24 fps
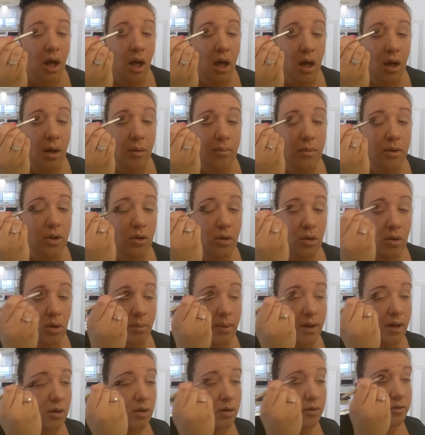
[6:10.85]
You can go
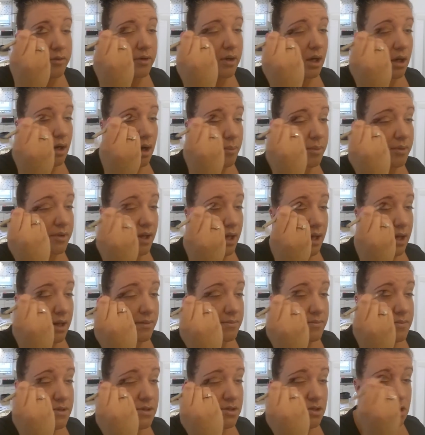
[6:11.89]
back over it a couple
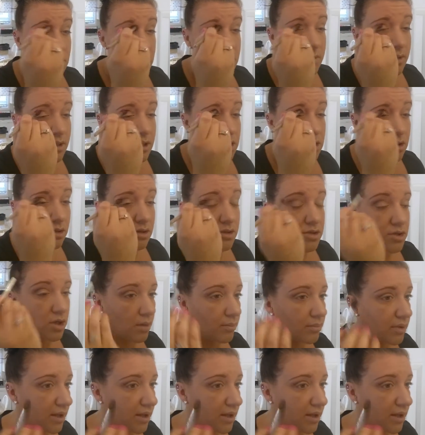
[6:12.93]
times just to make sure it's all